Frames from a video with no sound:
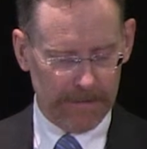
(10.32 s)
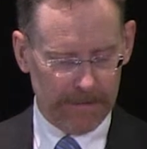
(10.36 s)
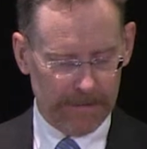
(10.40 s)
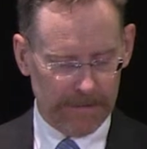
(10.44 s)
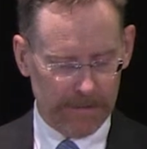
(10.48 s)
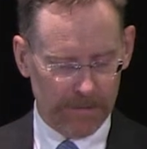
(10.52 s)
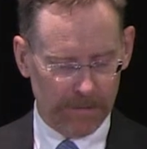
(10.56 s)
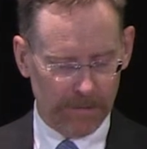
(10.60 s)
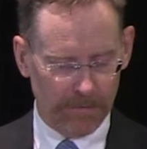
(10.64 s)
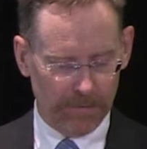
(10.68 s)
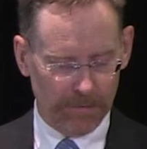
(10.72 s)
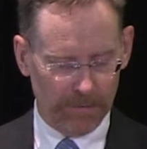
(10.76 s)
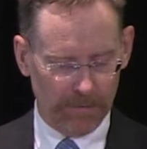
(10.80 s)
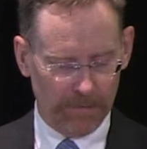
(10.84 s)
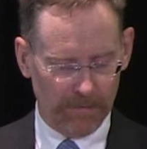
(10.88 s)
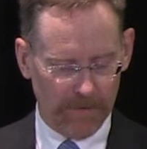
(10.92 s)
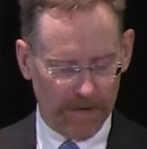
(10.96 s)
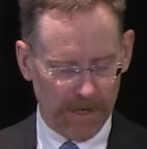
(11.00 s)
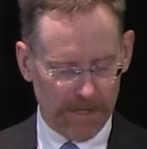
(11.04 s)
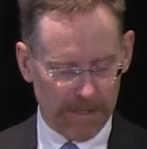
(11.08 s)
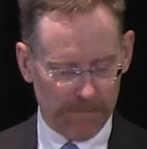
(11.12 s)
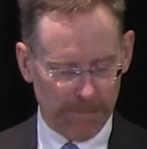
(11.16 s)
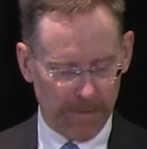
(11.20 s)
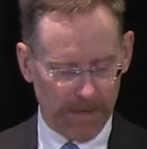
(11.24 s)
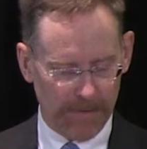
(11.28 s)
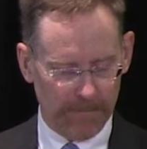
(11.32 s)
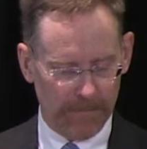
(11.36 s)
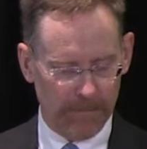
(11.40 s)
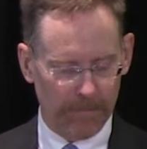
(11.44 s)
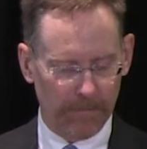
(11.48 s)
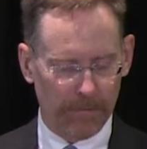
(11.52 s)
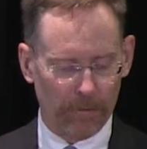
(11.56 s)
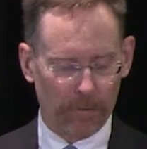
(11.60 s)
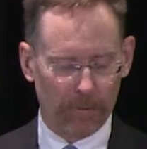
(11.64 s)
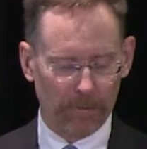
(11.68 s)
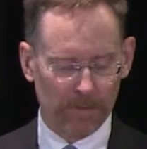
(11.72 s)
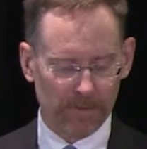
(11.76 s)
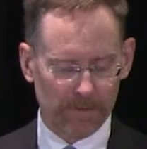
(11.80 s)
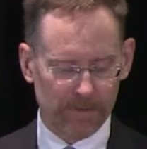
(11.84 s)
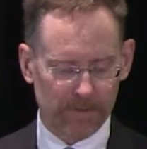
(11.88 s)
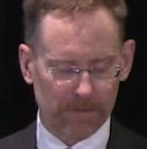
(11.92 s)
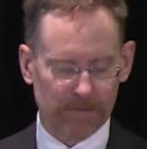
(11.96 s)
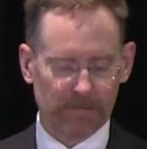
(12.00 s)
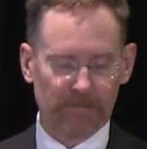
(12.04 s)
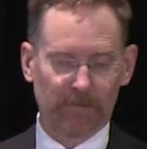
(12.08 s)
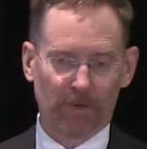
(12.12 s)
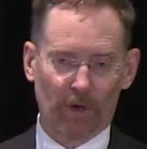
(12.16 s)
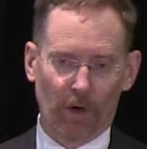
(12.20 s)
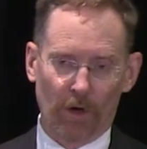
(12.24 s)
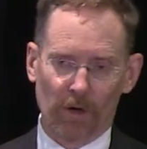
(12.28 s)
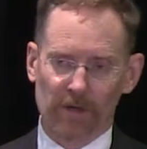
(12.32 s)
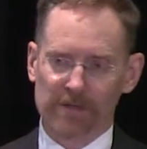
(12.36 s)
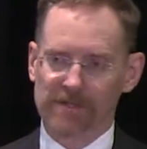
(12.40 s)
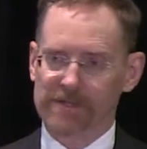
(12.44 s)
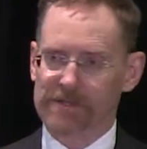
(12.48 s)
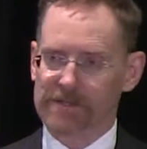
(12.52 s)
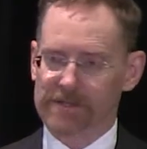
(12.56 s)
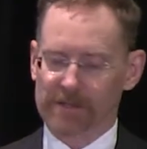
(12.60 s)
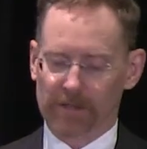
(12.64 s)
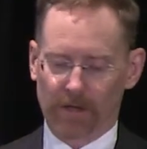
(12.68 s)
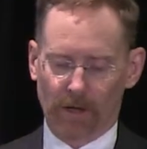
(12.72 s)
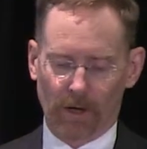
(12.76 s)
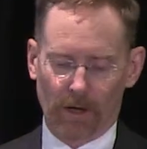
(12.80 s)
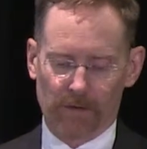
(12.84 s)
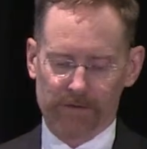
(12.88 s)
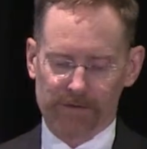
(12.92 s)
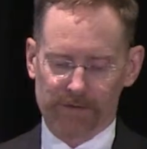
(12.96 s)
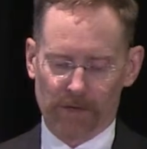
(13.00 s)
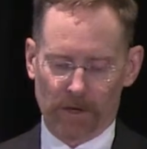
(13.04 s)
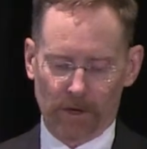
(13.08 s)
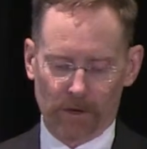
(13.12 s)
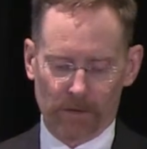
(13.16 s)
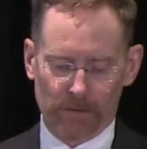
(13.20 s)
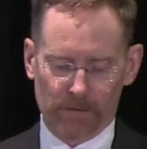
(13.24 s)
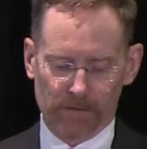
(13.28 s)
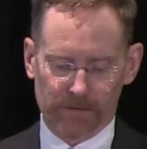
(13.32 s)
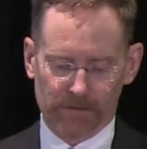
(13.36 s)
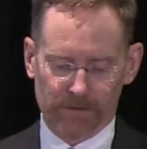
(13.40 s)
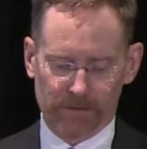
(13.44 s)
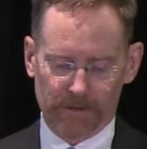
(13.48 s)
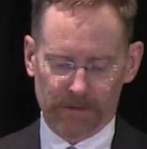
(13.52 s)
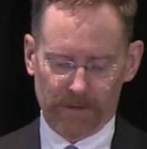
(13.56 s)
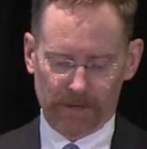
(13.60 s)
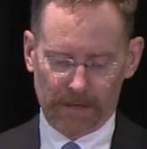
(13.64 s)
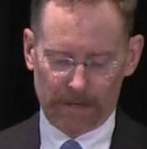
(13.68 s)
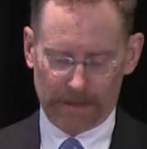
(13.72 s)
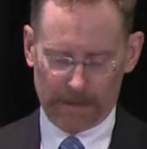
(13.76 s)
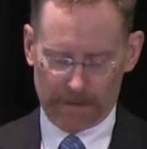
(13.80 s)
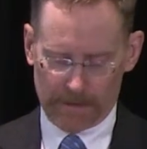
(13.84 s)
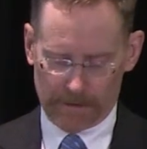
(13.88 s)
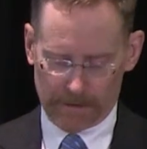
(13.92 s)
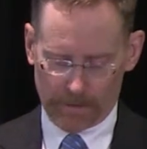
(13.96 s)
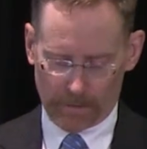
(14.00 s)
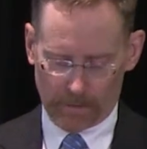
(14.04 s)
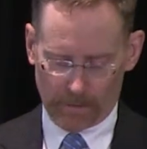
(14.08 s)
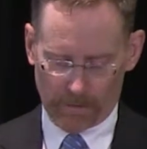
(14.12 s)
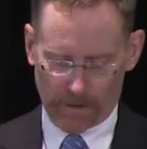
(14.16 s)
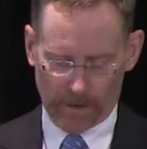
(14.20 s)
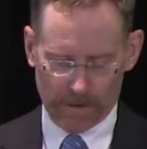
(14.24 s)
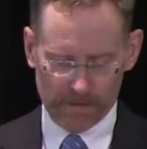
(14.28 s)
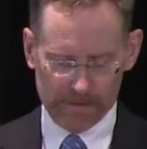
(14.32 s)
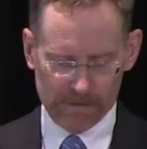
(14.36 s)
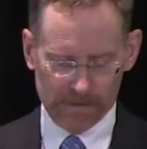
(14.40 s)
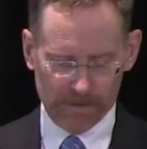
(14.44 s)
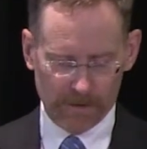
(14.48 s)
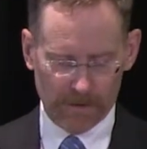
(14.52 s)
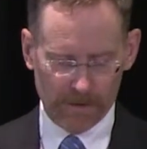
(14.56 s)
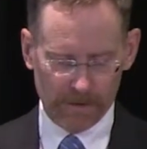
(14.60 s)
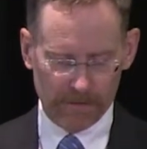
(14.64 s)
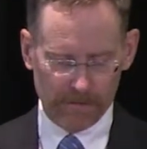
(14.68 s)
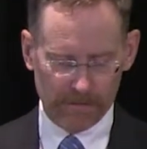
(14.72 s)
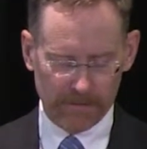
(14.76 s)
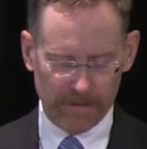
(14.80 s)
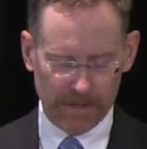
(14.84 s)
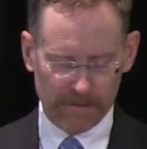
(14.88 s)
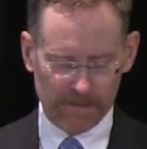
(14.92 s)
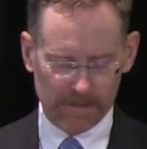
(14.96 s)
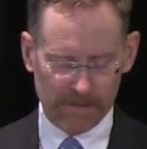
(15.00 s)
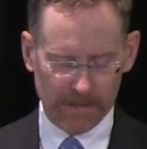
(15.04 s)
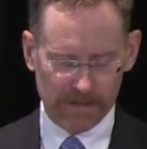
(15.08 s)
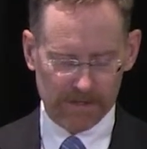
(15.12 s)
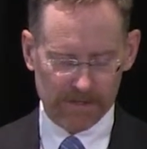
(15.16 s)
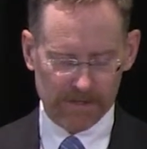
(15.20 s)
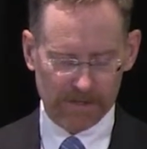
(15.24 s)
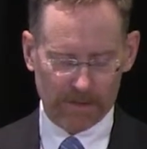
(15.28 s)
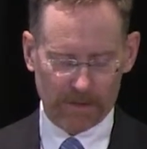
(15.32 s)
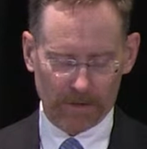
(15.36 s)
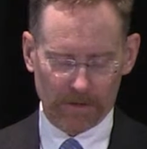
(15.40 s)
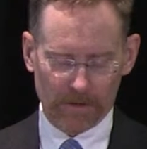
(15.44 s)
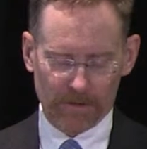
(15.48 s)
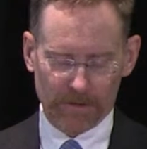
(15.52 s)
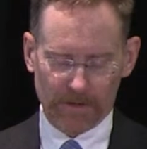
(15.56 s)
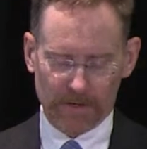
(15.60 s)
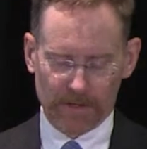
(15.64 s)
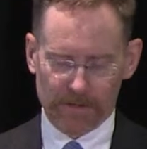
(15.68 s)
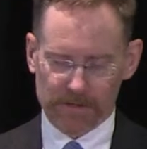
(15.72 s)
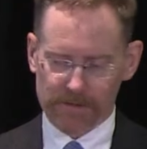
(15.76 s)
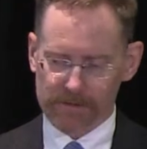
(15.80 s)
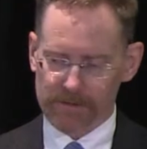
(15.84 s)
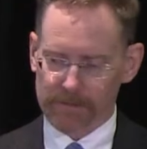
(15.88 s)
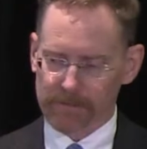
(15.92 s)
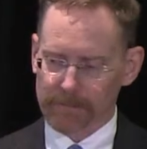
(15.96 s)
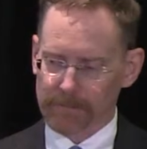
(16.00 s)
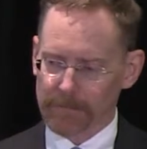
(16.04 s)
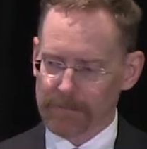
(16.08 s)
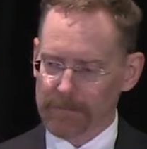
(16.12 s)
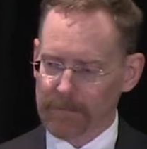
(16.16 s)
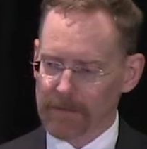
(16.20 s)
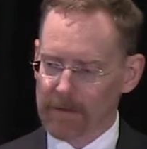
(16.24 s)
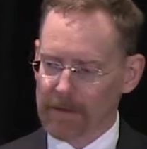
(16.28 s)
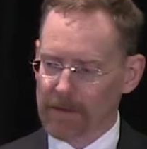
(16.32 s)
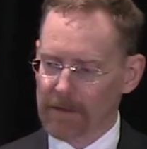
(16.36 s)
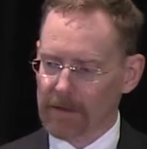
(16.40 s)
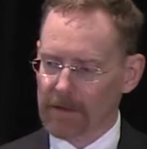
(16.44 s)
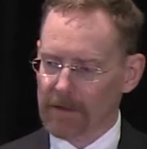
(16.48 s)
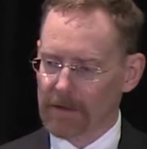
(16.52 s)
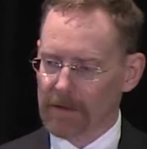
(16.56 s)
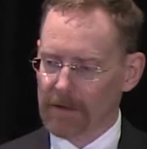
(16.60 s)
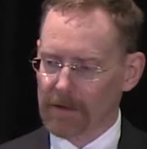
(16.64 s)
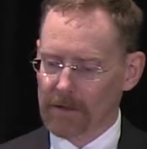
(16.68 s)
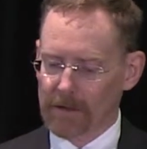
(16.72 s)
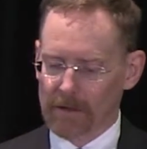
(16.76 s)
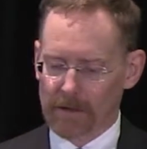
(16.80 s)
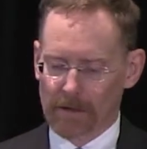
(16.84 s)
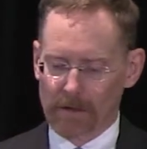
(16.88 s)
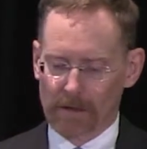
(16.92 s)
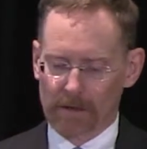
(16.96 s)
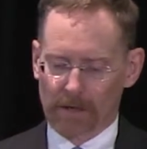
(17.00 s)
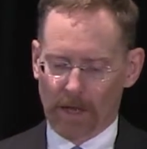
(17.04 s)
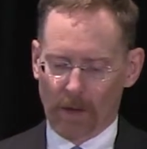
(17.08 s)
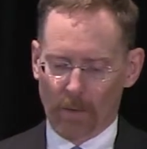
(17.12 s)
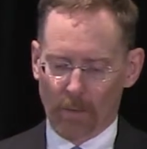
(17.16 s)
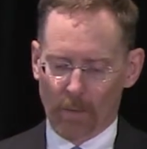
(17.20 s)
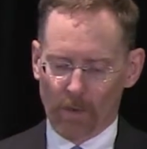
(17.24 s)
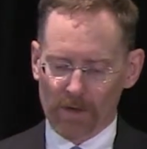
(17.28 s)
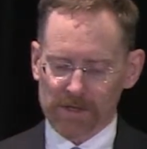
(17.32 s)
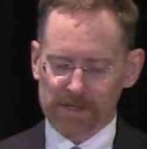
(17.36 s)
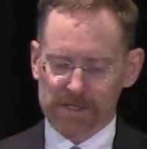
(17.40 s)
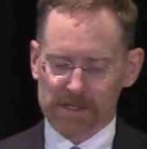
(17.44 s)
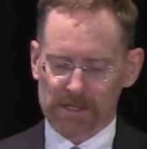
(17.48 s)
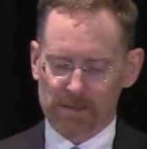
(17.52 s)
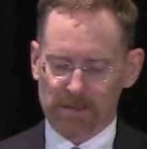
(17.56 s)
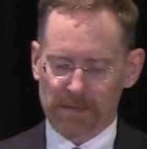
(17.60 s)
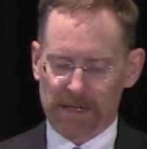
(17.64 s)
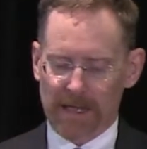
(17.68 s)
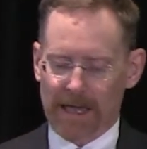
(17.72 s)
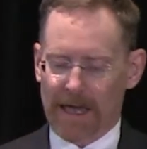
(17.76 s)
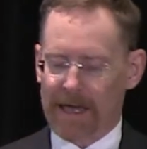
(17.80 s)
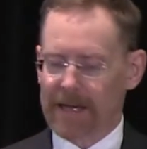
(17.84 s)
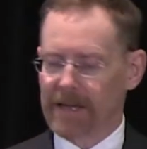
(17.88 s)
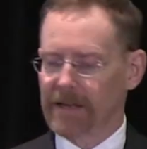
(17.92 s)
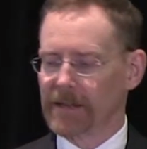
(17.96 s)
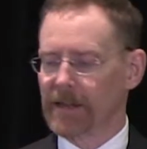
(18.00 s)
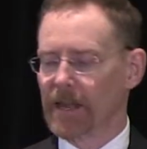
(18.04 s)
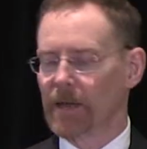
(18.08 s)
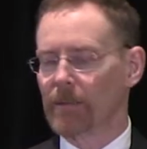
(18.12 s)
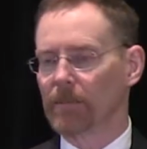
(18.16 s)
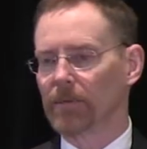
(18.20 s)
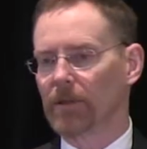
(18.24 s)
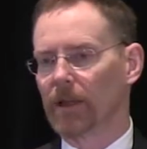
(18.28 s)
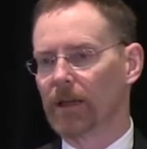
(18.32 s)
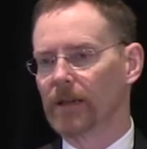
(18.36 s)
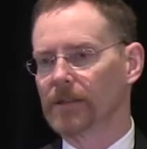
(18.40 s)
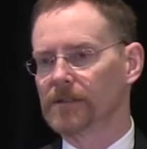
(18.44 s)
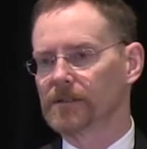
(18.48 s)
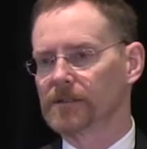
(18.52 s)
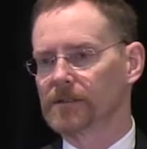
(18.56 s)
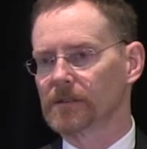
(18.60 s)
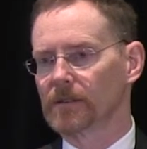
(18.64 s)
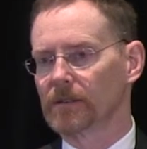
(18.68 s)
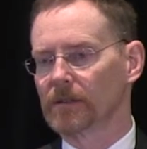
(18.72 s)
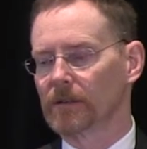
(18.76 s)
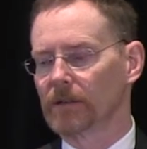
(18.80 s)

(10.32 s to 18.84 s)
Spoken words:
to improve HVAC performance, costs, life cycles, and all those that side of things. You know, what's to be had in that place?